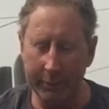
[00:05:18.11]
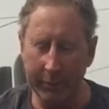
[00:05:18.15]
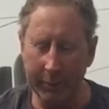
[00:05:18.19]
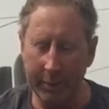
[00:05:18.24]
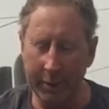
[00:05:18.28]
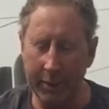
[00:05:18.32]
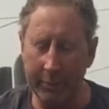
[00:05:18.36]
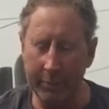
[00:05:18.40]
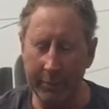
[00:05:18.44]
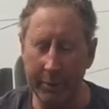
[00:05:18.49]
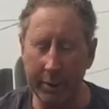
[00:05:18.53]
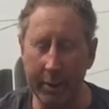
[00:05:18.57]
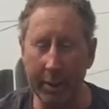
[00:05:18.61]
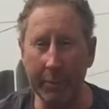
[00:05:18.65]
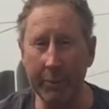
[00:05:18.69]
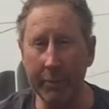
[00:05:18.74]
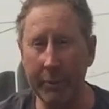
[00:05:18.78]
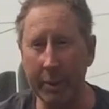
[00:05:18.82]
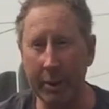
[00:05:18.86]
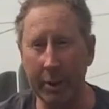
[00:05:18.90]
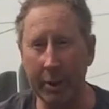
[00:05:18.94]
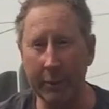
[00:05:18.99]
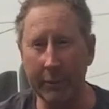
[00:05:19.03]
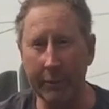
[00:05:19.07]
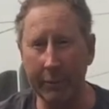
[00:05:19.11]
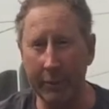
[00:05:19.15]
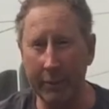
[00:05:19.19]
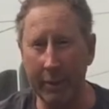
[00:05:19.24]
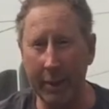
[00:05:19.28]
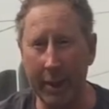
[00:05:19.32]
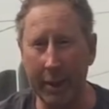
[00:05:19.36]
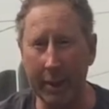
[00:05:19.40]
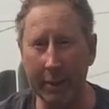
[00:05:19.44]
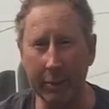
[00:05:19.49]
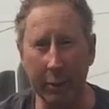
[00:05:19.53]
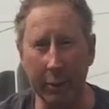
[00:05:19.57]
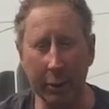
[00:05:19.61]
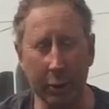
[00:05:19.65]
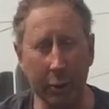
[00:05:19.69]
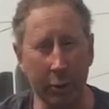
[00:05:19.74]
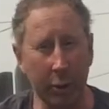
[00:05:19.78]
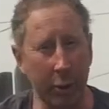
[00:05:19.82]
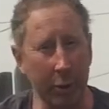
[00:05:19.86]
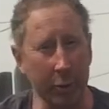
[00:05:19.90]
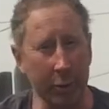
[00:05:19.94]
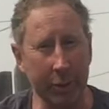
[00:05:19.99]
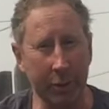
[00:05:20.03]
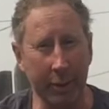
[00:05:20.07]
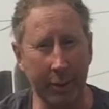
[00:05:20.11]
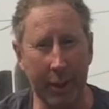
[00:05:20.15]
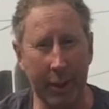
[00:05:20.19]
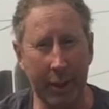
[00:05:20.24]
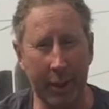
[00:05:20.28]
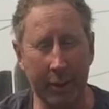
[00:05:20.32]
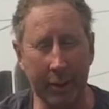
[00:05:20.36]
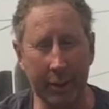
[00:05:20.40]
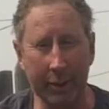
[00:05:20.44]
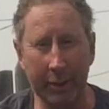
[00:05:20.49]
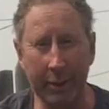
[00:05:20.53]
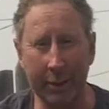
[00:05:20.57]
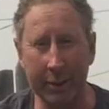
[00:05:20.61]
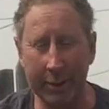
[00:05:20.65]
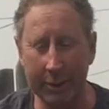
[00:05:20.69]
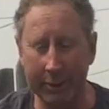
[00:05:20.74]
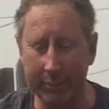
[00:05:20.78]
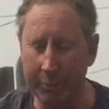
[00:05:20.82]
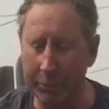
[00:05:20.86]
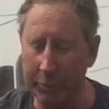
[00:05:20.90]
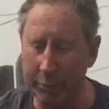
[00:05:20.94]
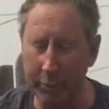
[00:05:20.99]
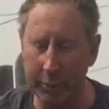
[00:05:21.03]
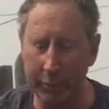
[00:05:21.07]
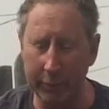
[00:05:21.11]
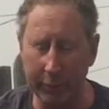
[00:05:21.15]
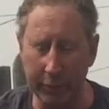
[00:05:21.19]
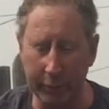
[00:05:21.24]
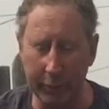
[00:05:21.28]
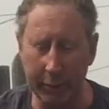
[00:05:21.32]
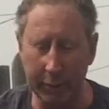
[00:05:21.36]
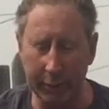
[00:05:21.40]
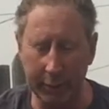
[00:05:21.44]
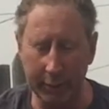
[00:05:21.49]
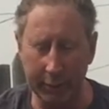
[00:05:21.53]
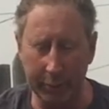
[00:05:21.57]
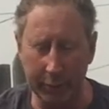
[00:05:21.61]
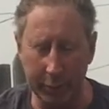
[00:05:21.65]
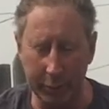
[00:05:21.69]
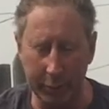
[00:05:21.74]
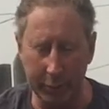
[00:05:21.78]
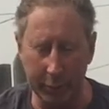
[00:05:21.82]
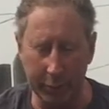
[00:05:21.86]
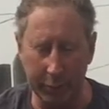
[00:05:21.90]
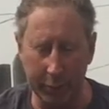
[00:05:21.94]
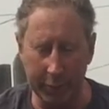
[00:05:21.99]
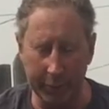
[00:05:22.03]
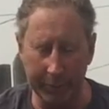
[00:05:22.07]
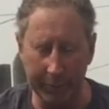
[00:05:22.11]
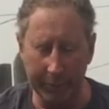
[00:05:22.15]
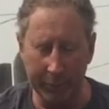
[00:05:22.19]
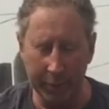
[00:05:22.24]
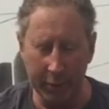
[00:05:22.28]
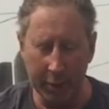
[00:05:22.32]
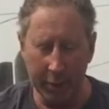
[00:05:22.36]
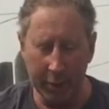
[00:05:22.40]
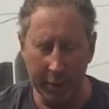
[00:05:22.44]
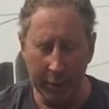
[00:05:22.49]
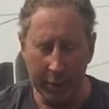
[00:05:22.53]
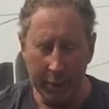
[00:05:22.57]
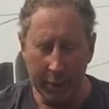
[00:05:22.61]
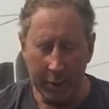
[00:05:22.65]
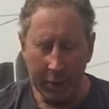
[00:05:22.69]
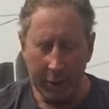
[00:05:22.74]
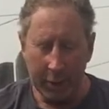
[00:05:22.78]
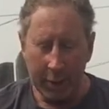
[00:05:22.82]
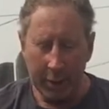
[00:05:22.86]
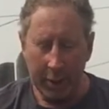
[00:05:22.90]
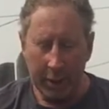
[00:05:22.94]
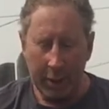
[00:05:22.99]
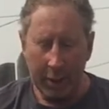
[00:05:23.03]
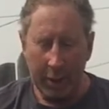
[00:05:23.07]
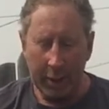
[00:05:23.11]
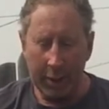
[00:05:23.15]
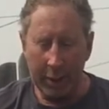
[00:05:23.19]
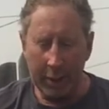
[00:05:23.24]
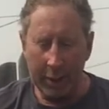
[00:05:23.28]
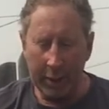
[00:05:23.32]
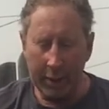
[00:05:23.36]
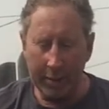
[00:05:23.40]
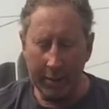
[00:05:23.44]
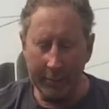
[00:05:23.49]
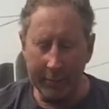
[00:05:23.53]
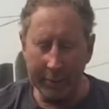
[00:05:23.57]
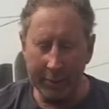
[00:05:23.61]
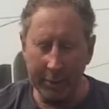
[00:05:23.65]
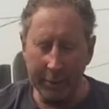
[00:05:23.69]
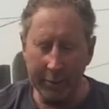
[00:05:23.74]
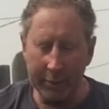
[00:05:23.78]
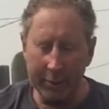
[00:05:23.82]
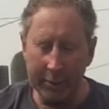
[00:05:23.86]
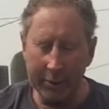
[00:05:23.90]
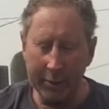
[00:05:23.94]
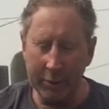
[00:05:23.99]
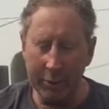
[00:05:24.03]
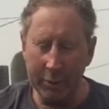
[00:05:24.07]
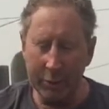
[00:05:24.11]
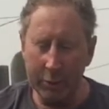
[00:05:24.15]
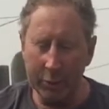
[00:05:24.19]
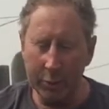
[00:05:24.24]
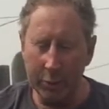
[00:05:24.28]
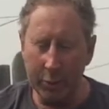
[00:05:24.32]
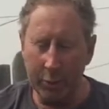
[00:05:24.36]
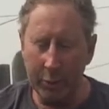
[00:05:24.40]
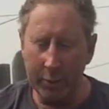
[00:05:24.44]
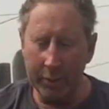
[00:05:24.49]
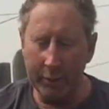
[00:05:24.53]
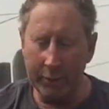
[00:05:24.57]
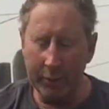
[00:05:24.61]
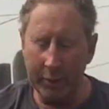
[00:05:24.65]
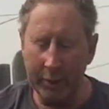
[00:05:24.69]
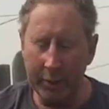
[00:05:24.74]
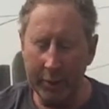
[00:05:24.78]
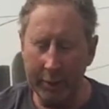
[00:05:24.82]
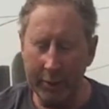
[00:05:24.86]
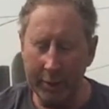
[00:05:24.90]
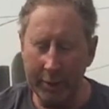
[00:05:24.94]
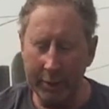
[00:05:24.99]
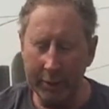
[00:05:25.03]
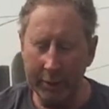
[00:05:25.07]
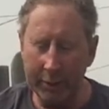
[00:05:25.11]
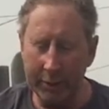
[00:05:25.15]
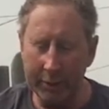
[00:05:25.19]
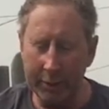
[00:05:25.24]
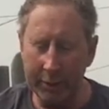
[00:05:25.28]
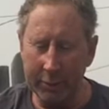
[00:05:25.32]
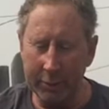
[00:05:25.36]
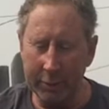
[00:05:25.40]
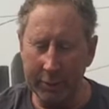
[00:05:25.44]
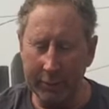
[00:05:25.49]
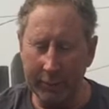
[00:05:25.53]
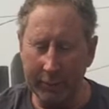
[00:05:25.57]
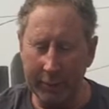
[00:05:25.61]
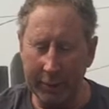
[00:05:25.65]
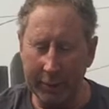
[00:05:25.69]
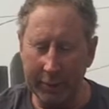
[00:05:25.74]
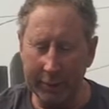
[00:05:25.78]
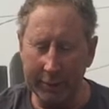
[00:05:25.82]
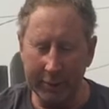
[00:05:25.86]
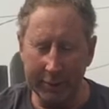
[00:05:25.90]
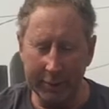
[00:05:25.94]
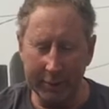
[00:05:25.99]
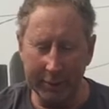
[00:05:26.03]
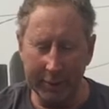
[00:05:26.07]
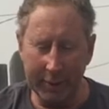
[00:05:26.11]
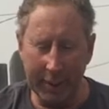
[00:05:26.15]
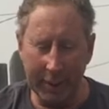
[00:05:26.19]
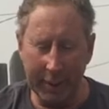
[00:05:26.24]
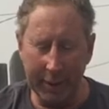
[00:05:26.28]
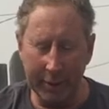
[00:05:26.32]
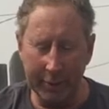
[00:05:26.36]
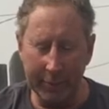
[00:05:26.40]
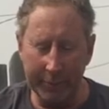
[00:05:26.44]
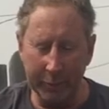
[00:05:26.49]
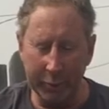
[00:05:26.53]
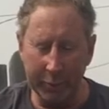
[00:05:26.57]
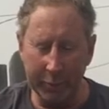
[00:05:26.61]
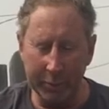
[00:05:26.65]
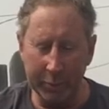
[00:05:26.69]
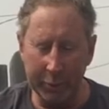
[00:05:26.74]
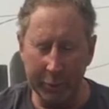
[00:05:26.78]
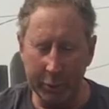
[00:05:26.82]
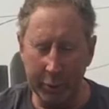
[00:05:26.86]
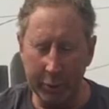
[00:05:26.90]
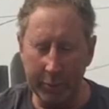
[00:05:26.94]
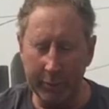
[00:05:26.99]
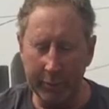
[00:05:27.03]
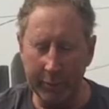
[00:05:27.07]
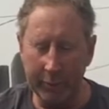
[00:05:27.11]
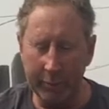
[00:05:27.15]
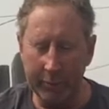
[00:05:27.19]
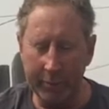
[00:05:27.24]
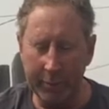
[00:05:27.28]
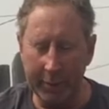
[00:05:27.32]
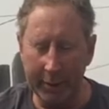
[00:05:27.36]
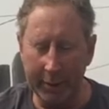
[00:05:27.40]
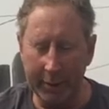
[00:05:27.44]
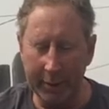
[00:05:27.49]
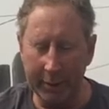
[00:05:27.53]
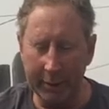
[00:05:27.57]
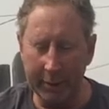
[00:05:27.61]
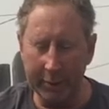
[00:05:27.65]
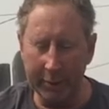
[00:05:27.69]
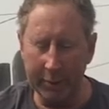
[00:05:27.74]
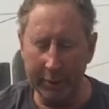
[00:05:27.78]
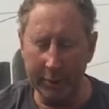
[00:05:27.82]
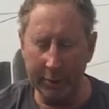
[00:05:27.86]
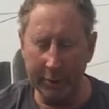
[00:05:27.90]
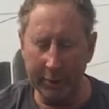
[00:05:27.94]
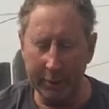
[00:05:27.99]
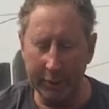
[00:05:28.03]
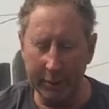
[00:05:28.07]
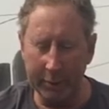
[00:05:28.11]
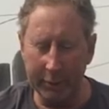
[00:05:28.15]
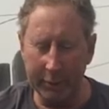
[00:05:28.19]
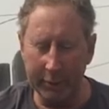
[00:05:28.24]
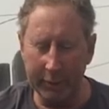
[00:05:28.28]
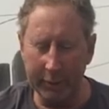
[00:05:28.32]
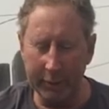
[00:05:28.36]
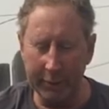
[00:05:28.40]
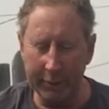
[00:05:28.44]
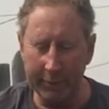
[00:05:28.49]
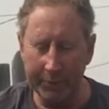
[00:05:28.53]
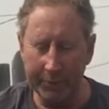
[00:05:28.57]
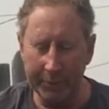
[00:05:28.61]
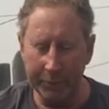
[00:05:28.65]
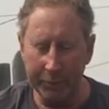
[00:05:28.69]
And I've been up there for that, or close to that, and it's pretty freaky, pretty weird. How much of the sun's shortwave radiation is reflected, scattered, absorbed before making it to the surface?